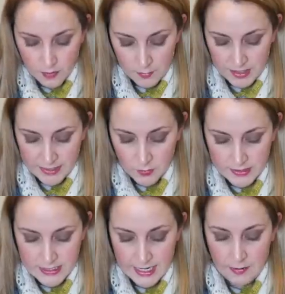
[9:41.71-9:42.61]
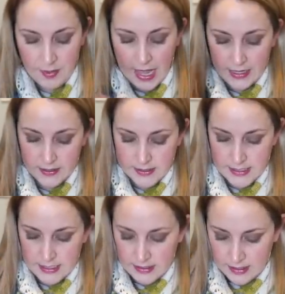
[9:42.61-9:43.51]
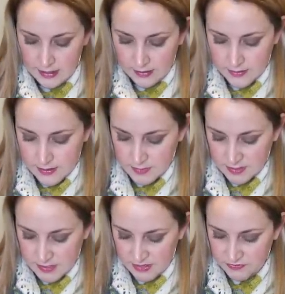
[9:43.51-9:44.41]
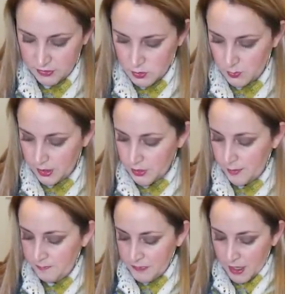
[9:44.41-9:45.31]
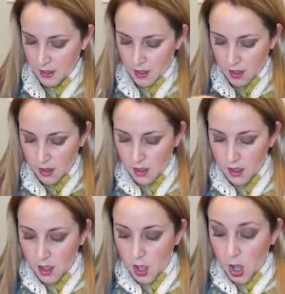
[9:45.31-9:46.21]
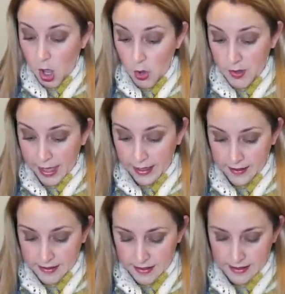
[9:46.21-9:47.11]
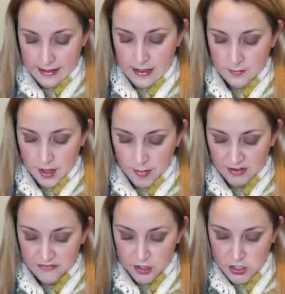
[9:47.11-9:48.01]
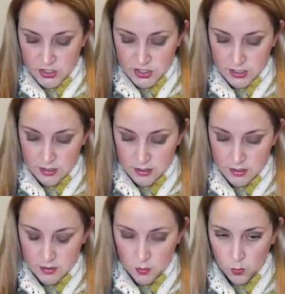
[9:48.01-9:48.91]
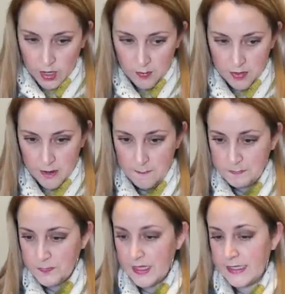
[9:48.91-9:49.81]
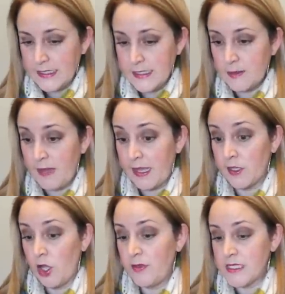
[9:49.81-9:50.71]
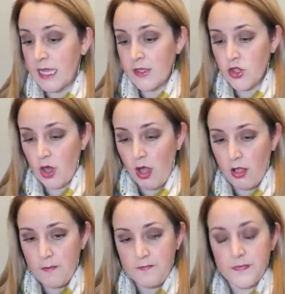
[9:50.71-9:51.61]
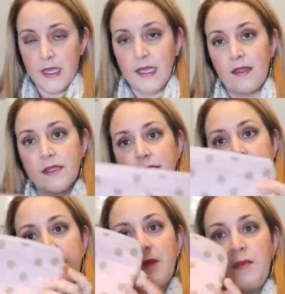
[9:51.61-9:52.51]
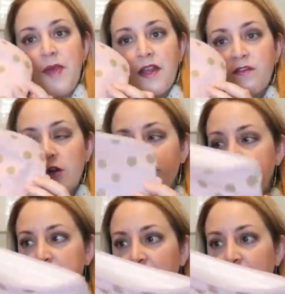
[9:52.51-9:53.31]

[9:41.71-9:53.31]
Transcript: But I don't want to tie it back because then sometimes that feels weird. Okay, my first whip is my Glow-Tide shawl. Again, this is in my Bed of Roses